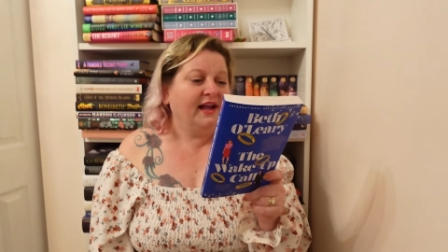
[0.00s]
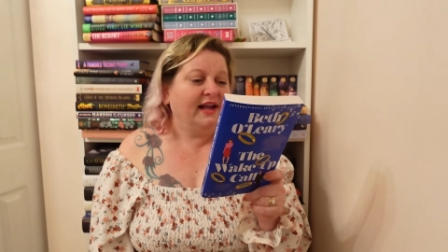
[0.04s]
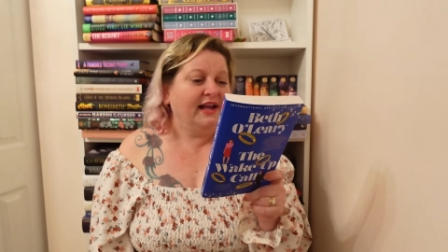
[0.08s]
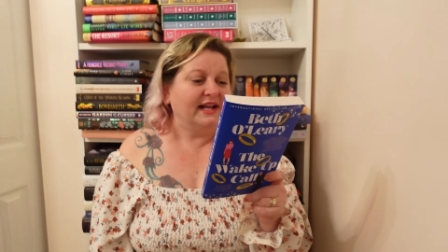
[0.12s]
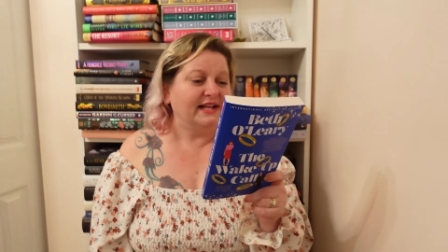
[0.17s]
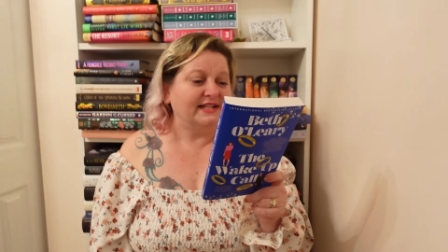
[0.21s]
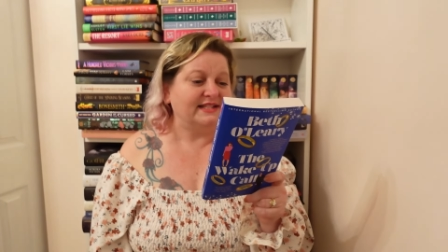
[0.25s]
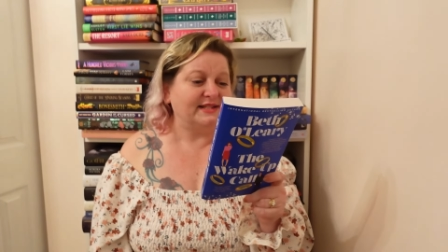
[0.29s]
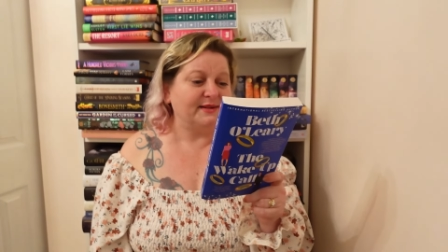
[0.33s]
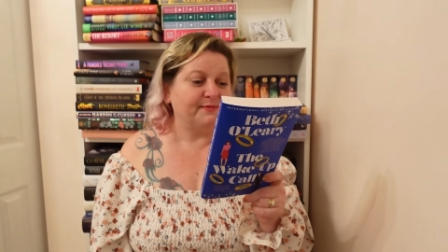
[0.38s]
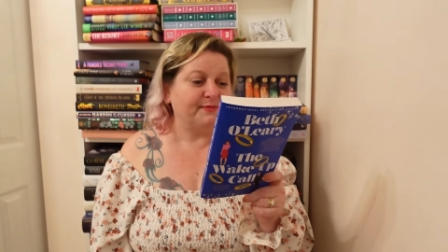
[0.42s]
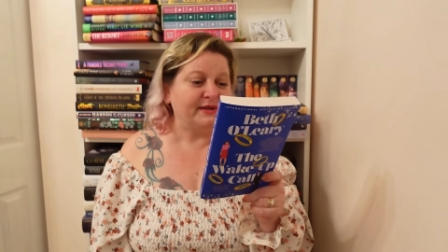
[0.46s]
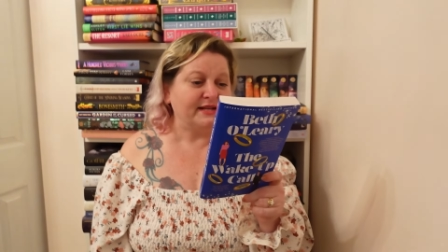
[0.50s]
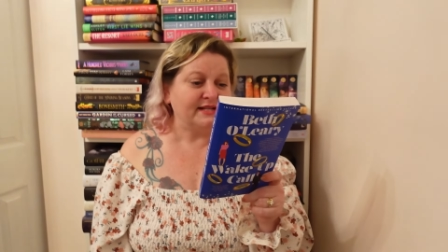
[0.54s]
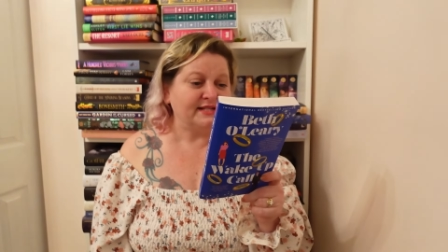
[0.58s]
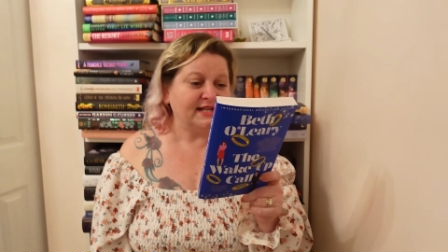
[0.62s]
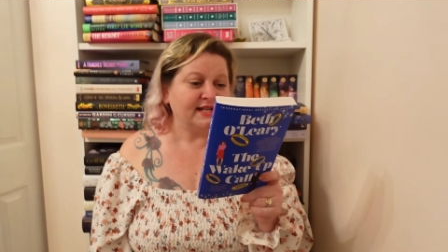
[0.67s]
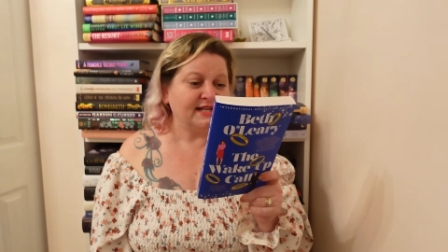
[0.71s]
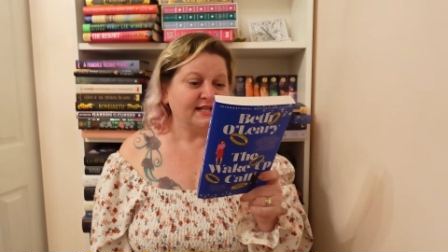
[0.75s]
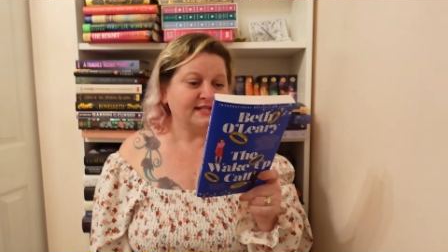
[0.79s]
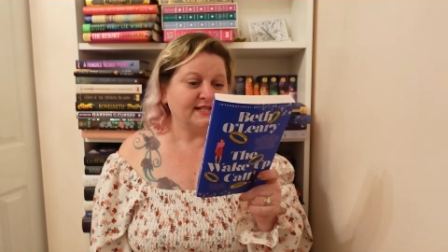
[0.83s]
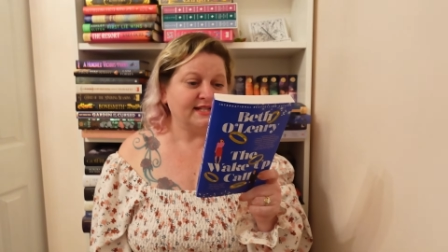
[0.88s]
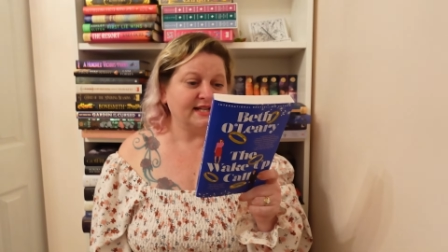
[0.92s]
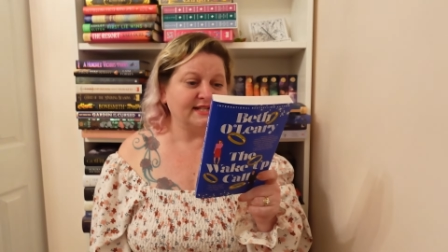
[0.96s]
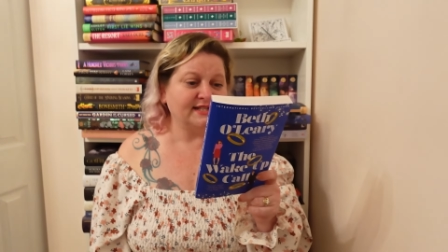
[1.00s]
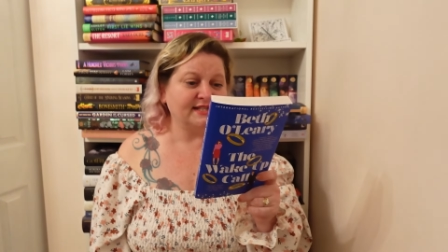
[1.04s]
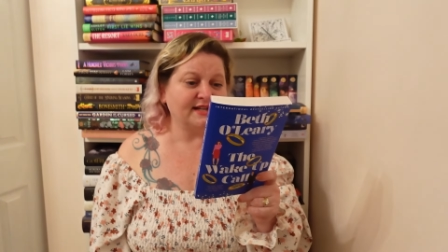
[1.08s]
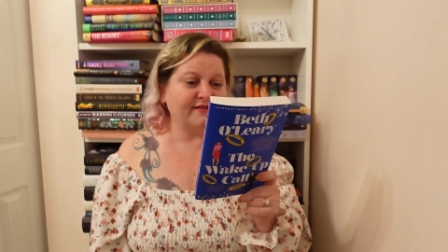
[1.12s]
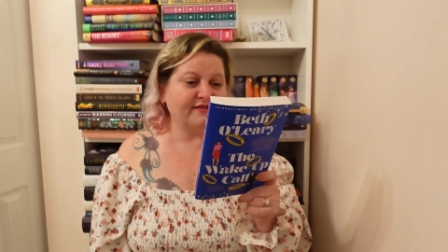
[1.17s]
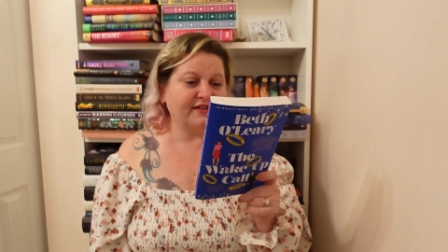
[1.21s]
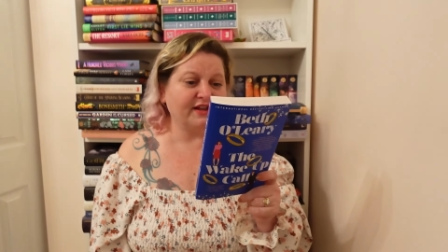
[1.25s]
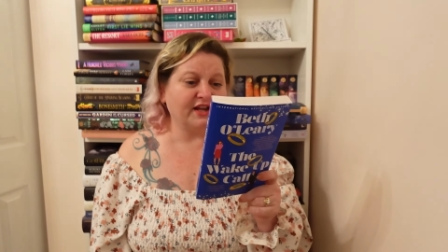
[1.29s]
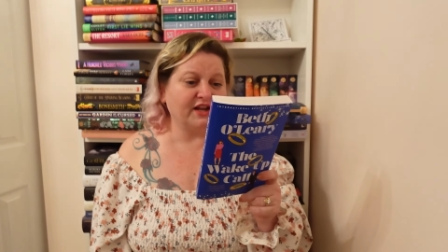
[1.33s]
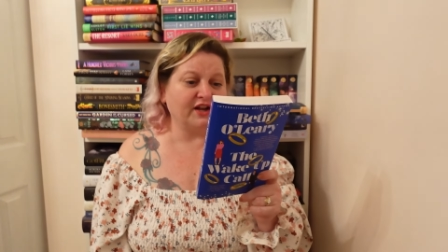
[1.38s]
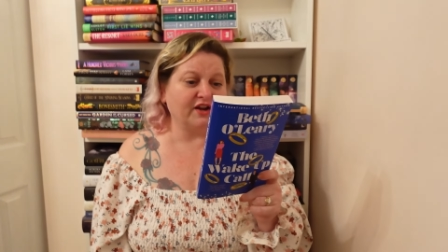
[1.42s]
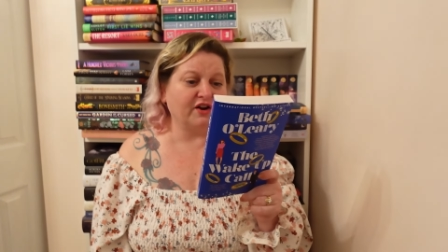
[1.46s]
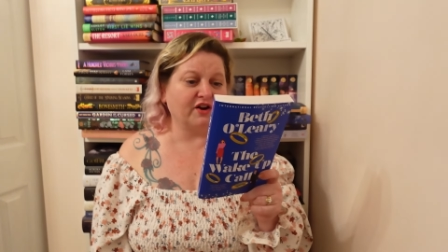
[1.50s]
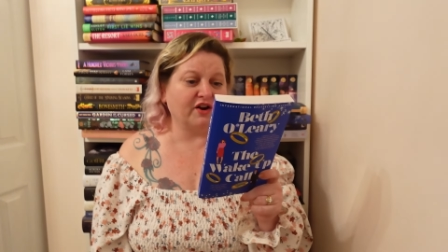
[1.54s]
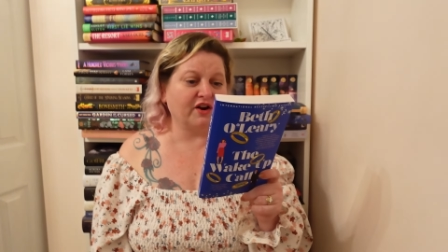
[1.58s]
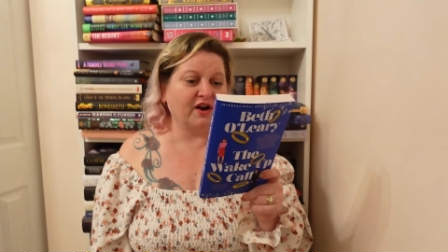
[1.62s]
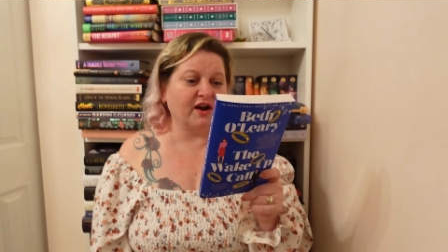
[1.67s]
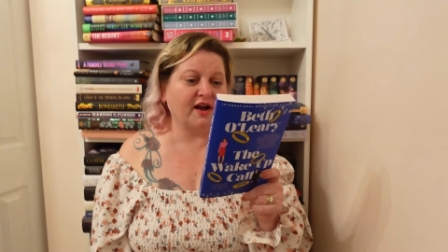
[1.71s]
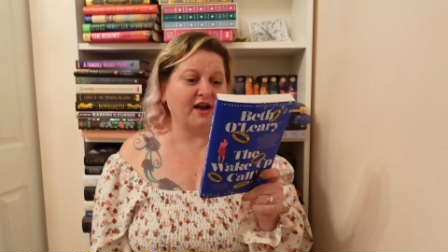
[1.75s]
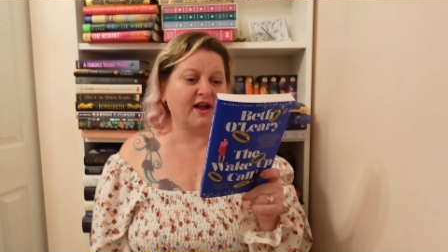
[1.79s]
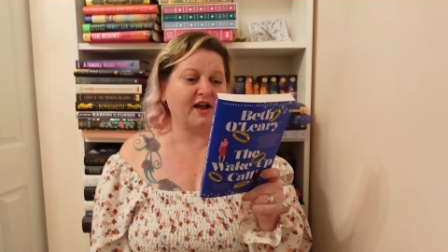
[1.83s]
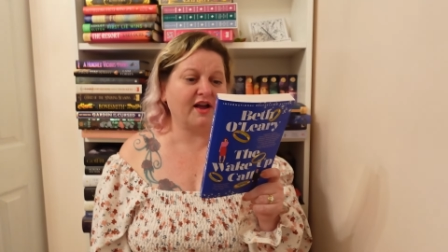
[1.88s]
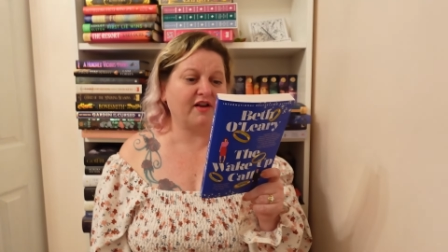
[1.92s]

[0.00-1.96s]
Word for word: It's the busiest season of the year,